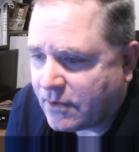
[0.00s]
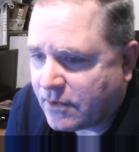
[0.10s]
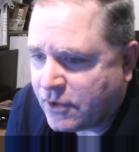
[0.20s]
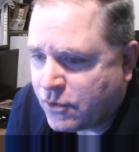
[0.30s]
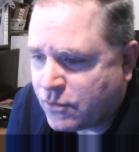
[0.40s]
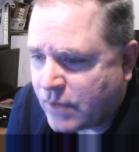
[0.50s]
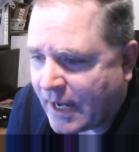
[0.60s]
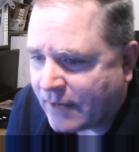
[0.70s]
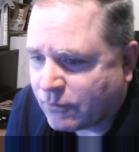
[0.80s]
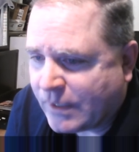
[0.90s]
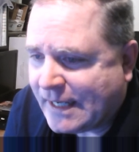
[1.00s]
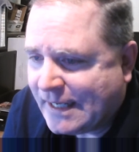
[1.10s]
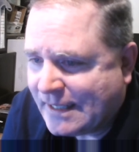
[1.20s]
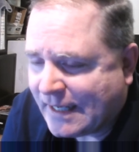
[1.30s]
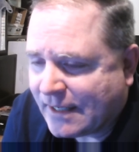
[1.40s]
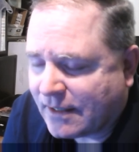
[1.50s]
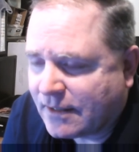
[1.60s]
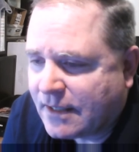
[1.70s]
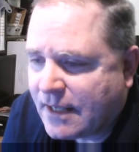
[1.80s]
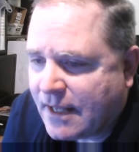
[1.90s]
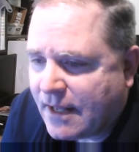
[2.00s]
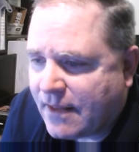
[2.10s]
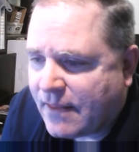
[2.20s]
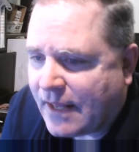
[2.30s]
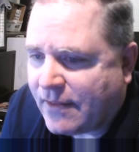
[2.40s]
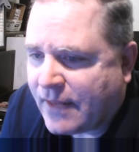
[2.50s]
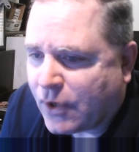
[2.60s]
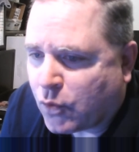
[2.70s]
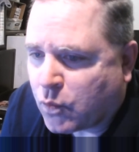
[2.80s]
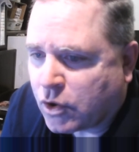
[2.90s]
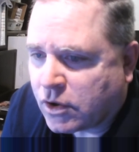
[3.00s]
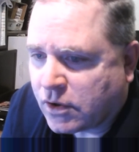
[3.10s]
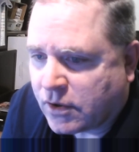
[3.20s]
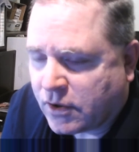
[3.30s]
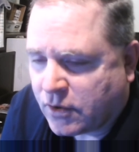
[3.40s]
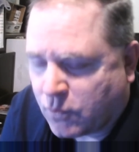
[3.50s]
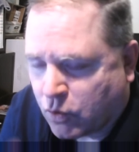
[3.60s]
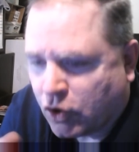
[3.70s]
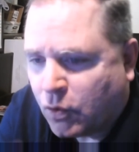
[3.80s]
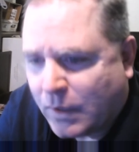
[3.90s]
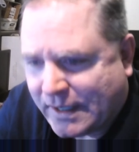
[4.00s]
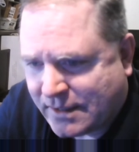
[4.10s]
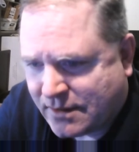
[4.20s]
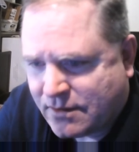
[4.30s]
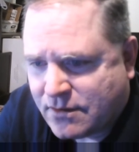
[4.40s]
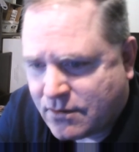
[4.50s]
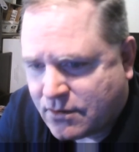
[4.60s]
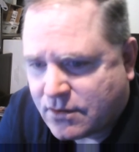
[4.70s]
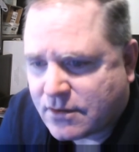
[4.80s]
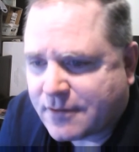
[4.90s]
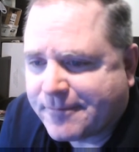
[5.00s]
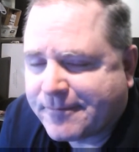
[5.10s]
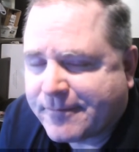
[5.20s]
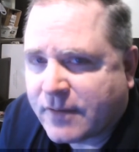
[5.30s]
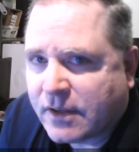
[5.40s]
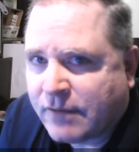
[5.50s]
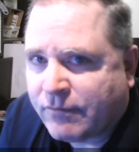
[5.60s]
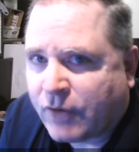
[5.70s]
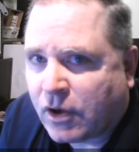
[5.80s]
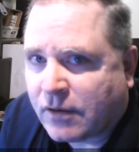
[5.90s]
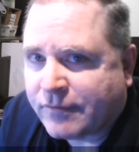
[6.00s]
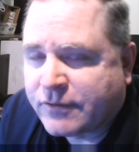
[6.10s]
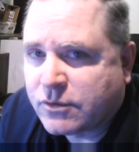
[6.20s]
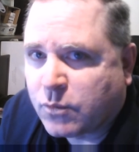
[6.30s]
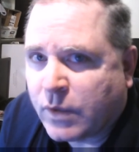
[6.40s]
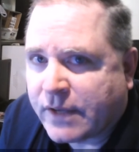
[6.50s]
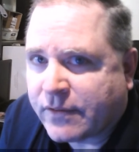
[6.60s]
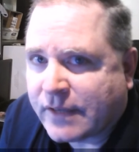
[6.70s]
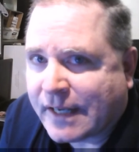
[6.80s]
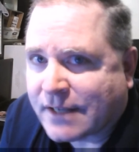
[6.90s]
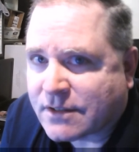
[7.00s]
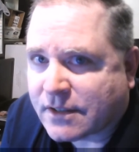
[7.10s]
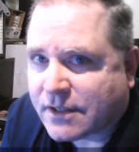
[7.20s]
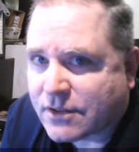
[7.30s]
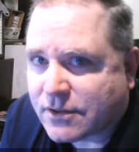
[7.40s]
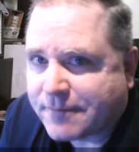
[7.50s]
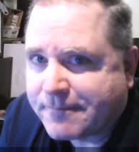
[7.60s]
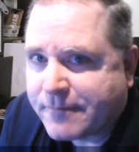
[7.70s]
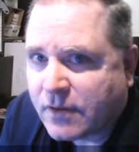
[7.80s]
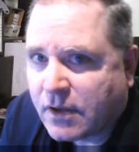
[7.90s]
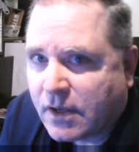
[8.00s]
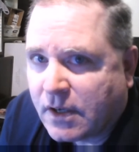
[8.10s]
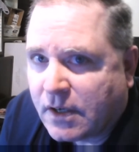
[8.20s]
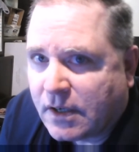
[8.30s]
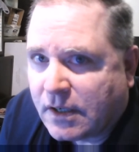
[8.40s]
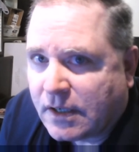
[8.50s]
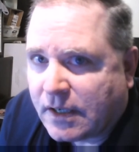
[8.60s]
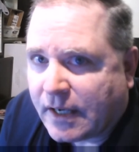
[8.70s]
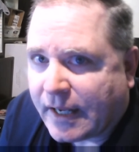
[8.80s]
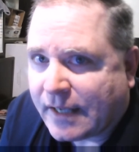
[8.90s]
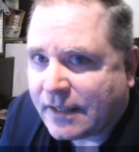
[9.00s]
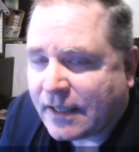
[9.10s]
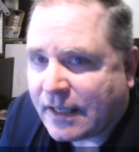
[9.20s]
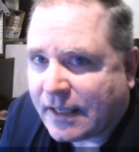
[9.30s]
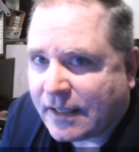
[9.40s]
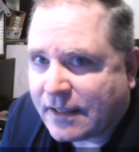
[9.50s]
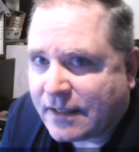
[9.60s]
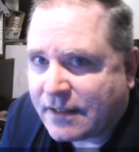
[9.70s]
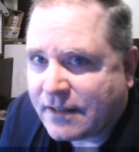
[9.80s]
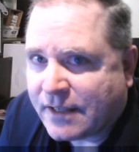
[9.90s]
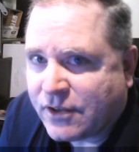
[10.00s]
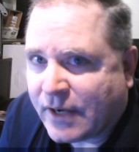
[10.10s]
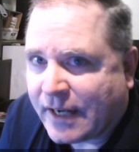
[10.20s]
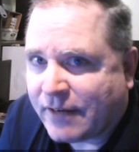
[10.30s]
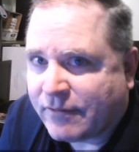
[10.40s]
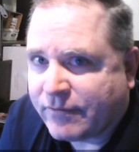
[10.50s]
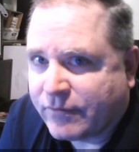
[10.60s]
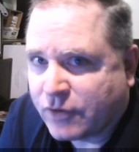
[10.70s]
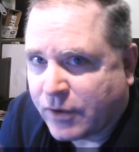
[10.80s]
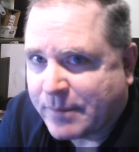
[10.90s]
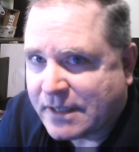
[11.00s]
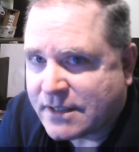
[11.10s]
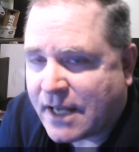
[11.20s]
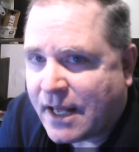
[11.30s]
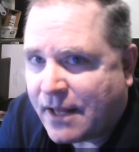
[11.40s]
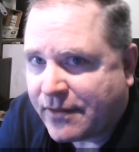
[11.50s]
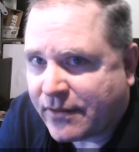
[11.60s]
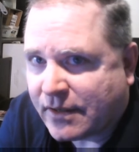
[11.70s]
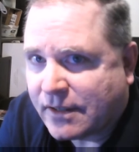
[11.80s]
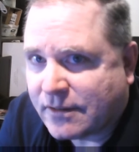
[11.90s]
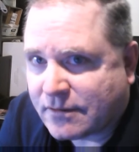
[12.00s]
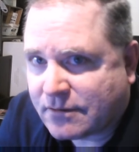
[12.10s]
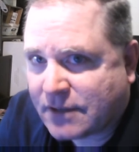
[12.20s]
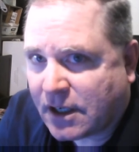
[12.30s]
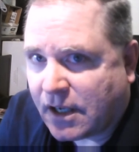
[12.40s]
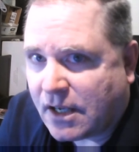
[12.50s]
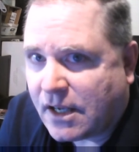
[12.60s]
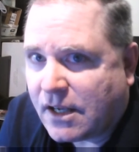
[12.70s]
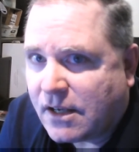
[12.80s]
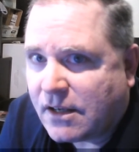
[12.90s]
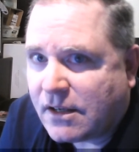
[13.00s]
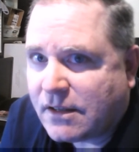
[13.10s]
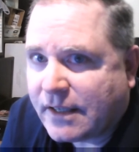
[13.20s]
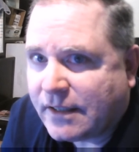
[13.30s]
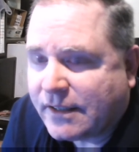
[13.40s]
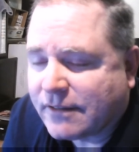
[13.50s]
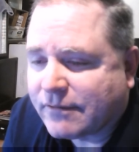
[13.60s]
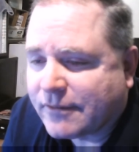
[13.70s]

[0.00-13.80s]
You read that there were whirlwinds involved with the Exodus. And, uh, and then you have creeping death, and ta da, they leave